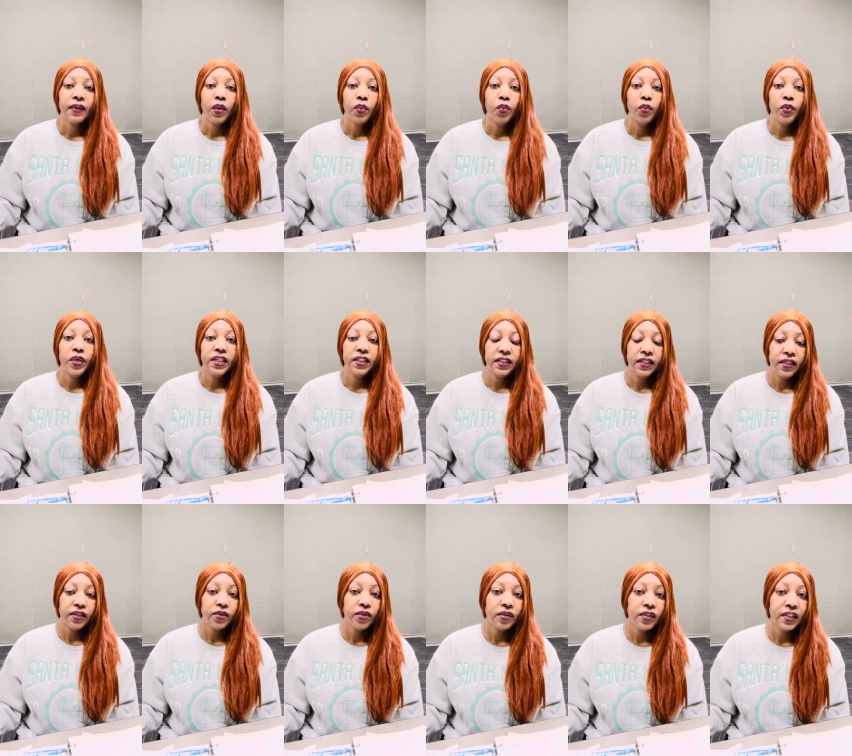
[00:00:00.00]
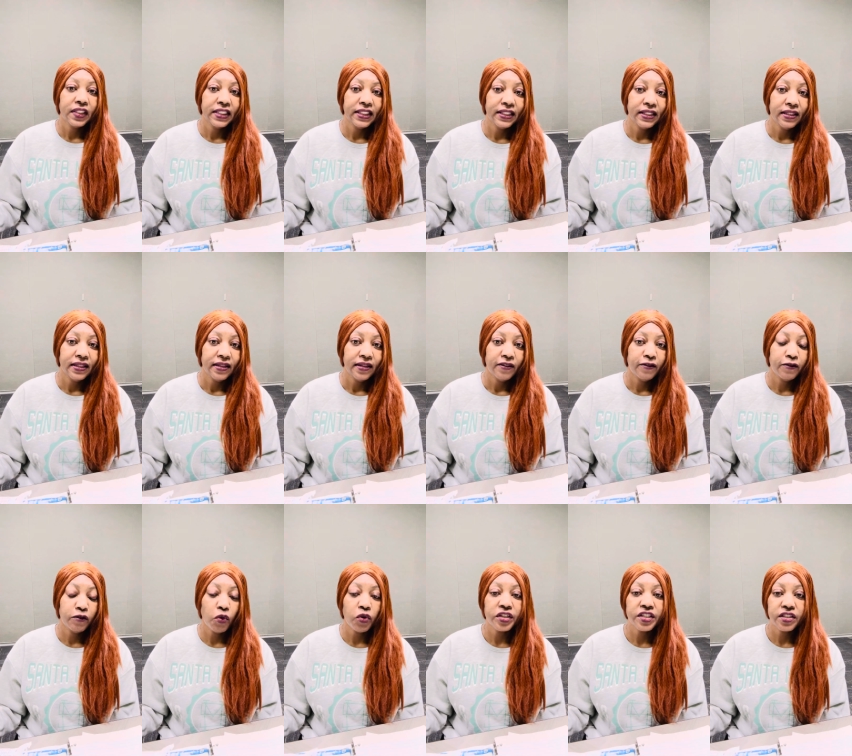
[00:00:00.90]
We literally
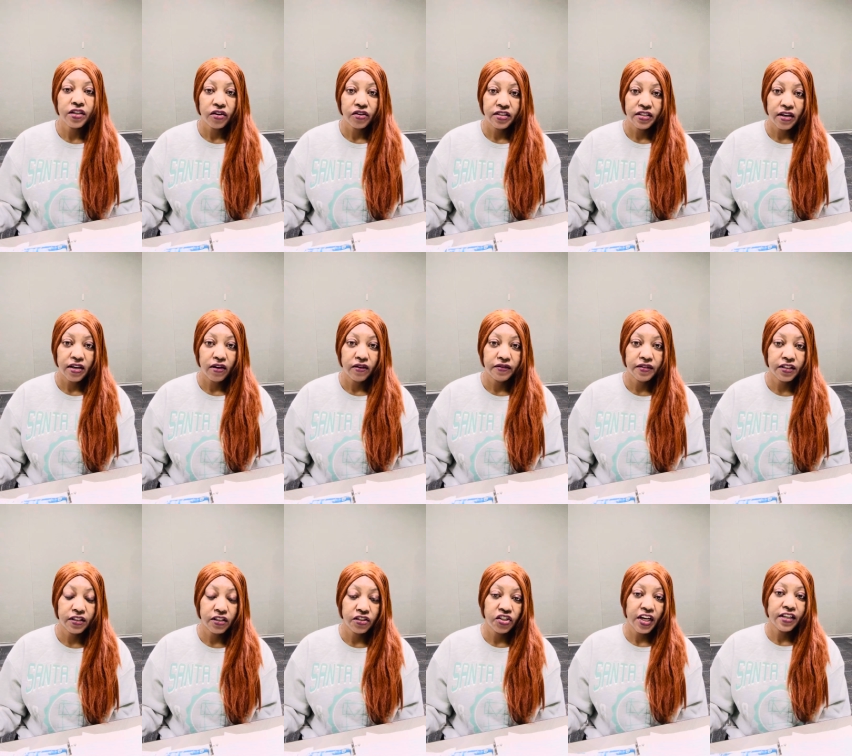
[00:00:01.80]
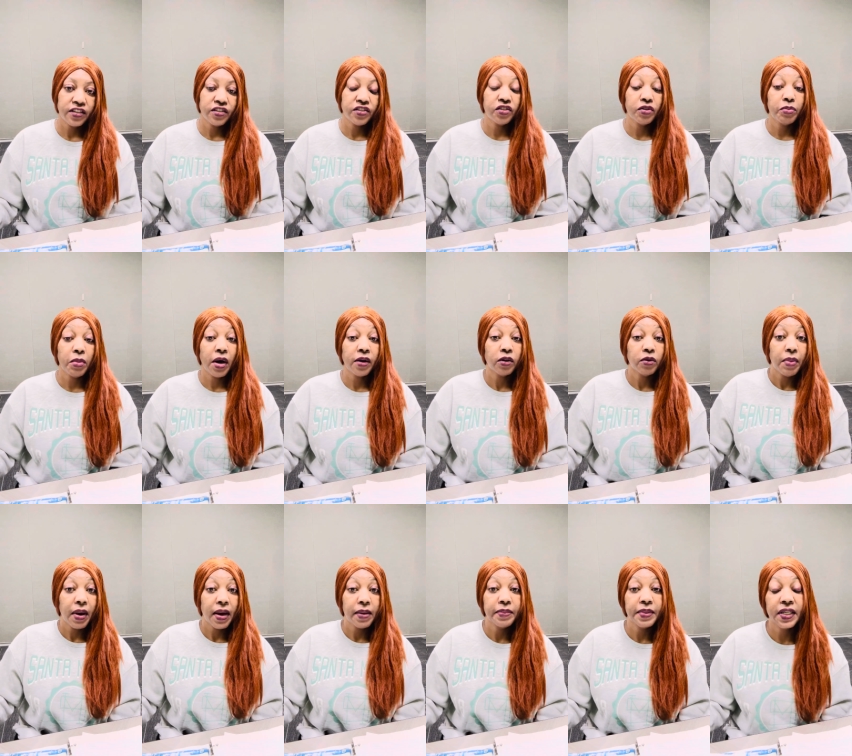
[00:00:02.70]
forced ourselves to change the model
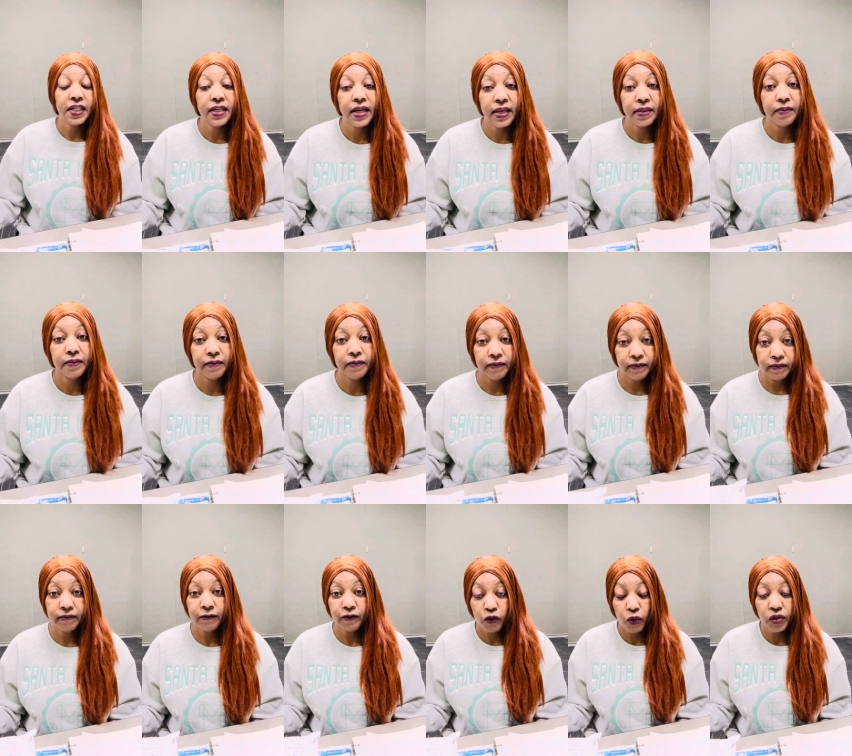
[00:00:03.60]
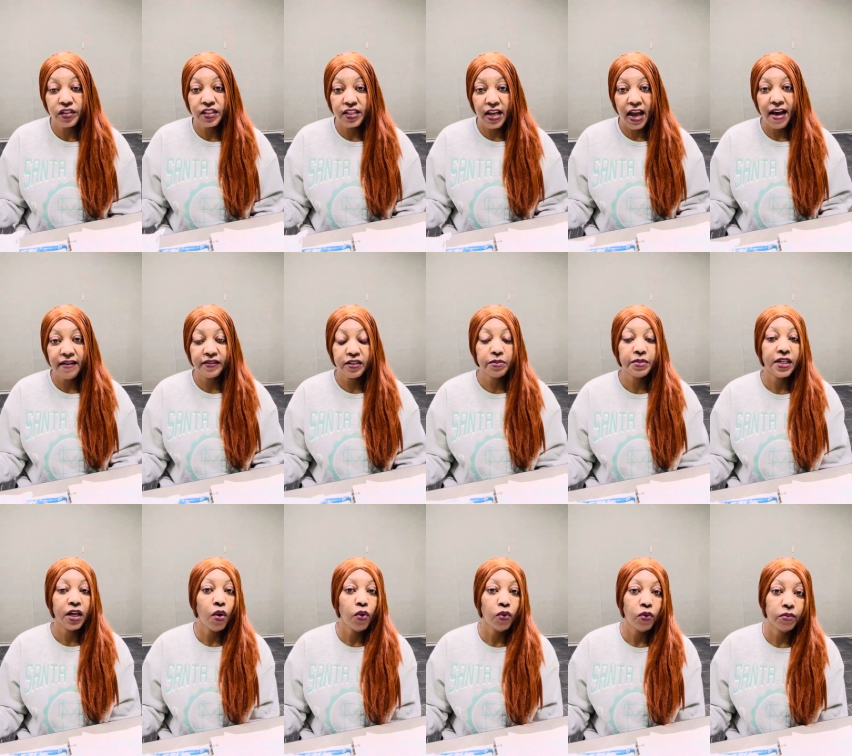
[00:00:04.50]
by being forced to have to be
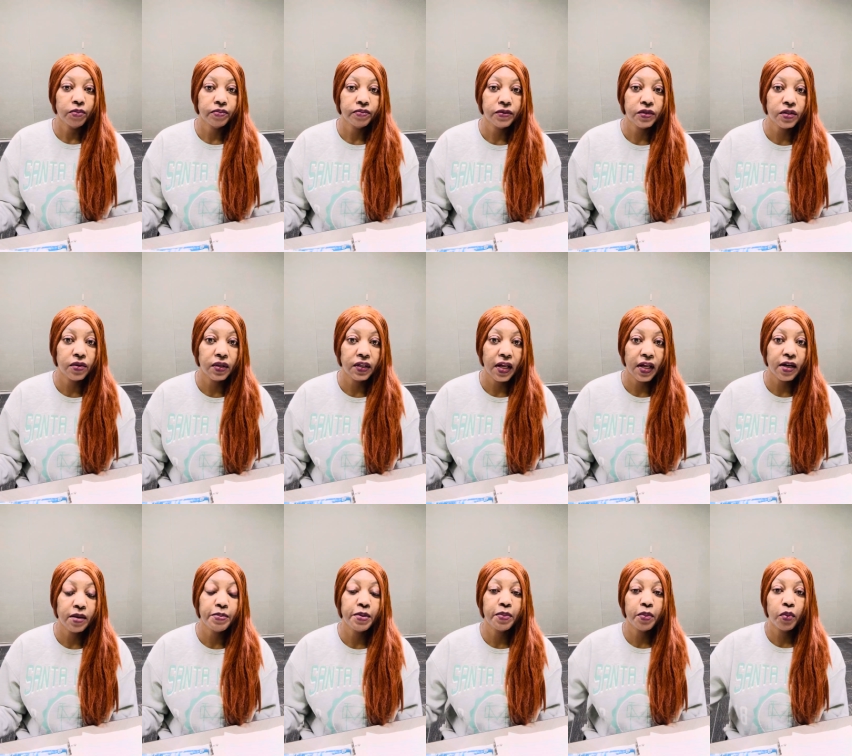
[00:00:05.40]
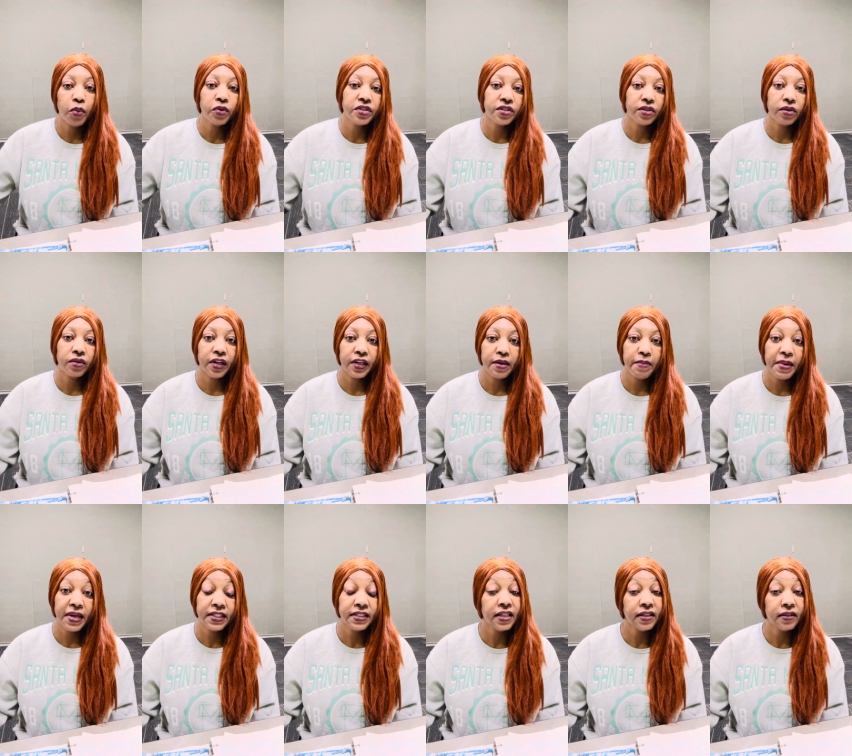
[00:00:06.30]
home. So a lot of people were still going to
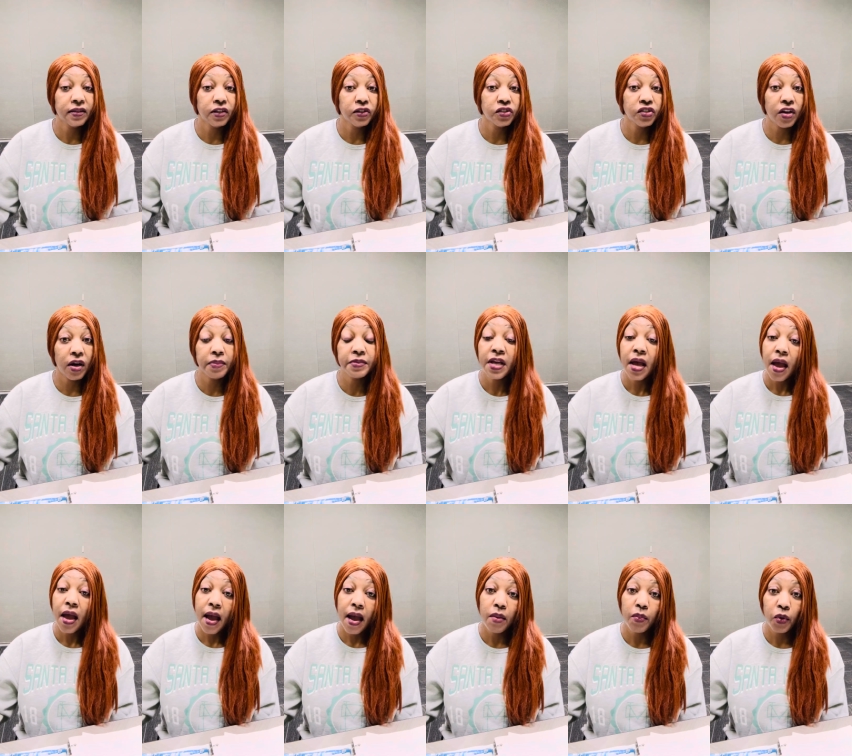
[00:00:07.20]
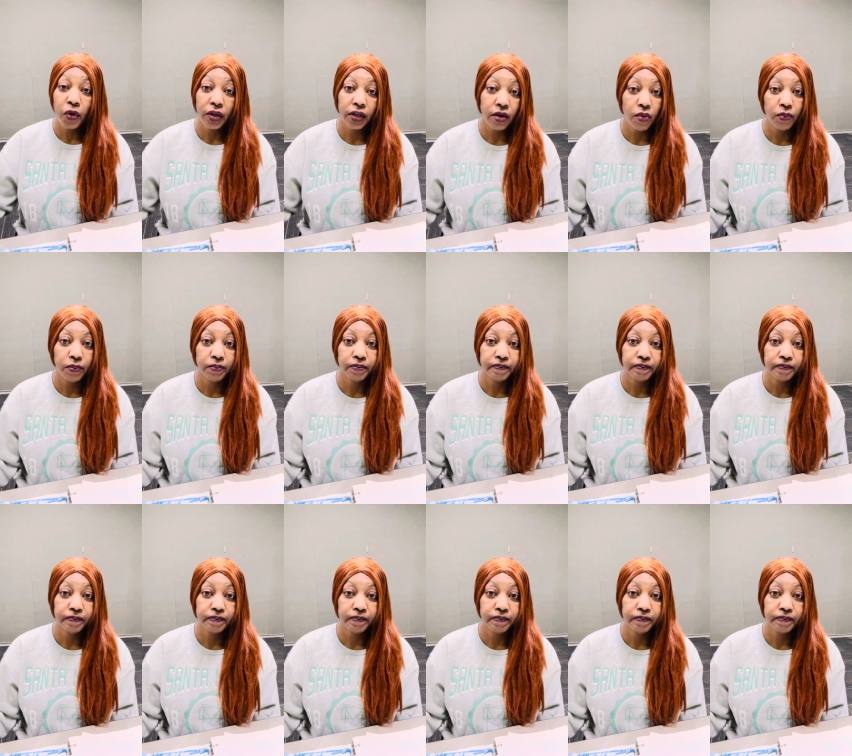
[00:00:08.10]
maintain their jobs and work at home.